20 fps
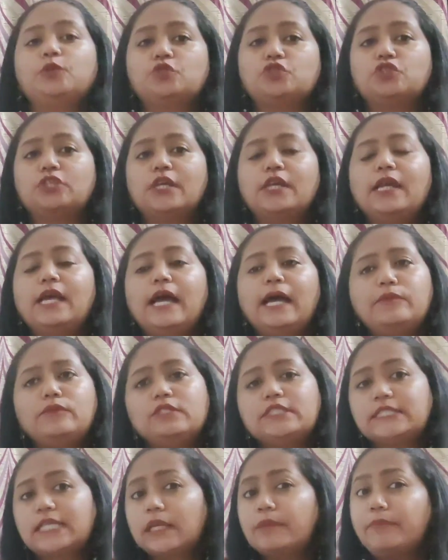a push. I'm
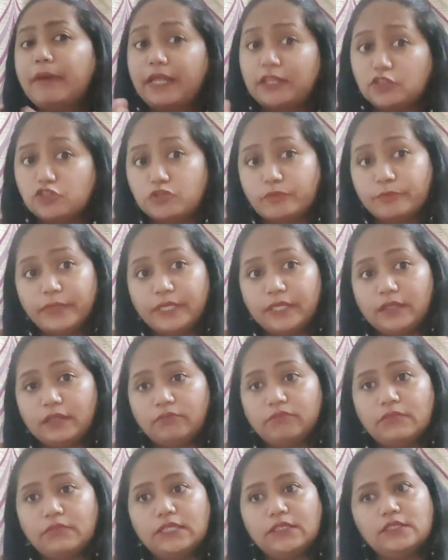not saying
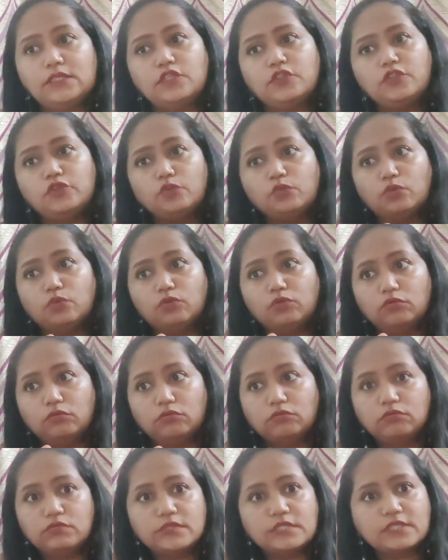punishment means
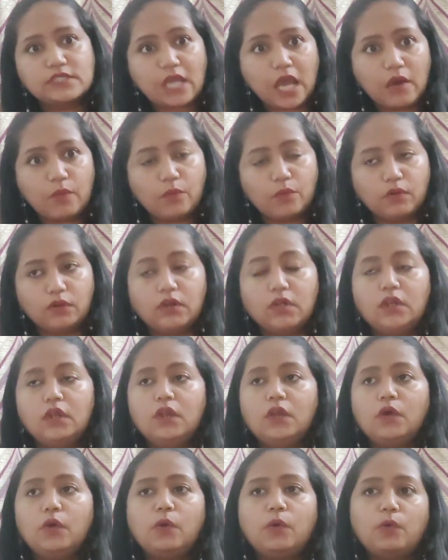you starve,
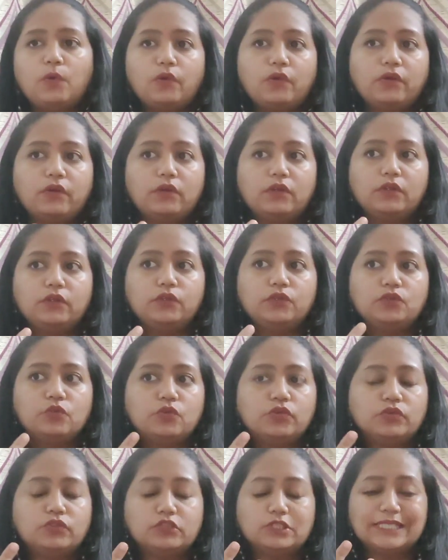or you
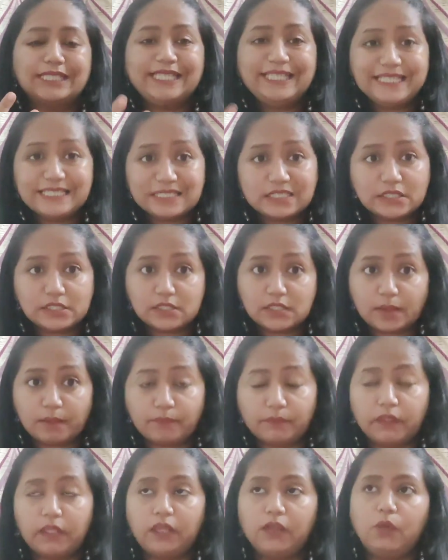don't eat
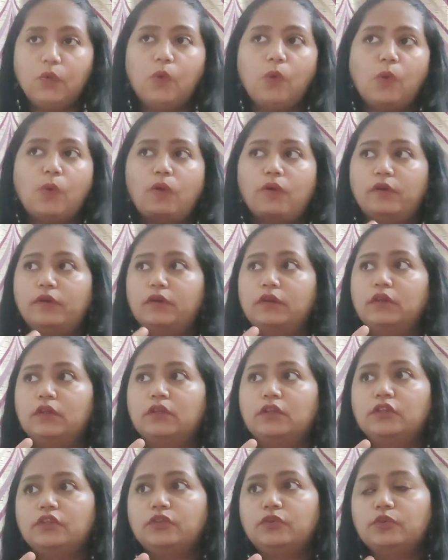something,
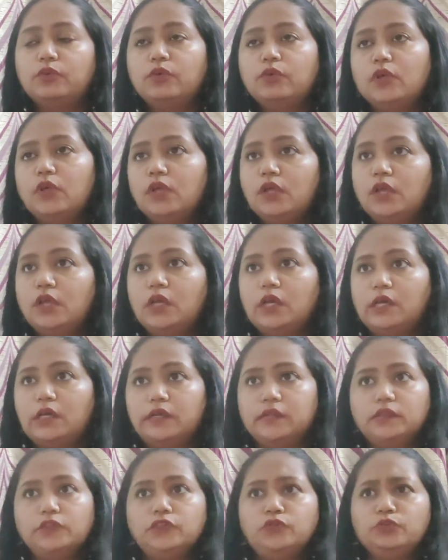or you know,
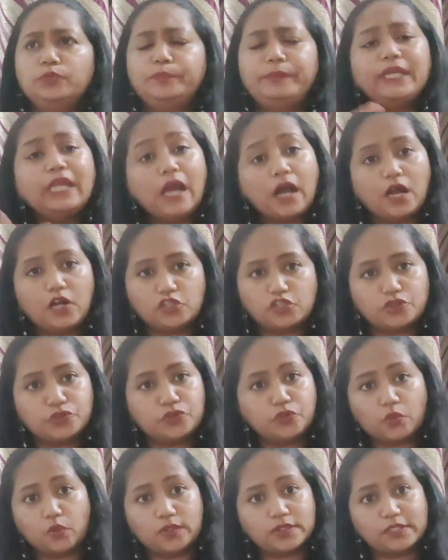uh, you be harsh
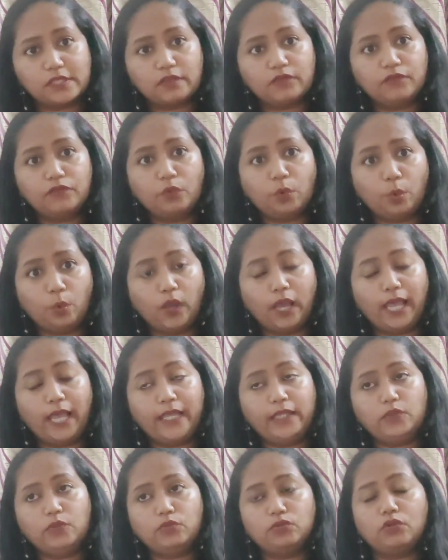to yourself. No,
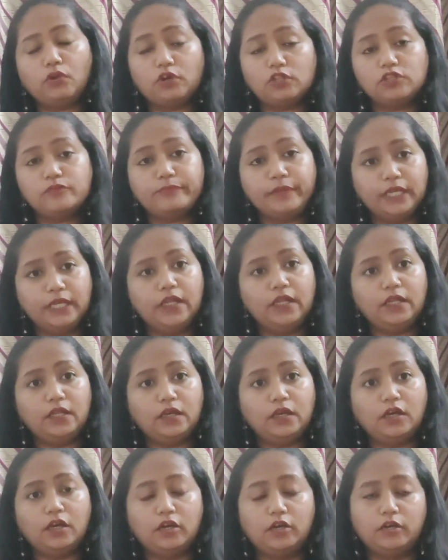I do not
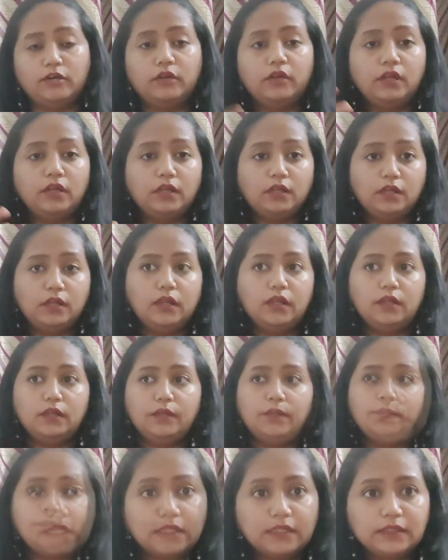mean uh,
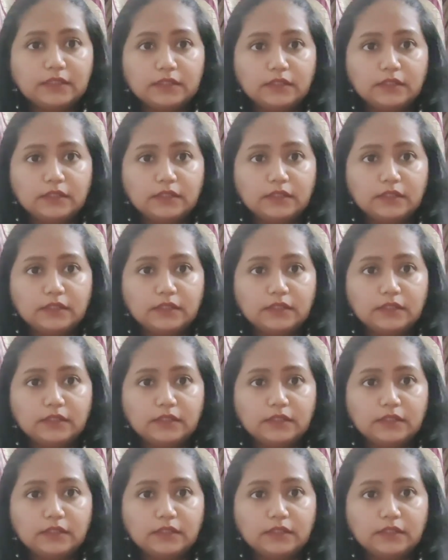that.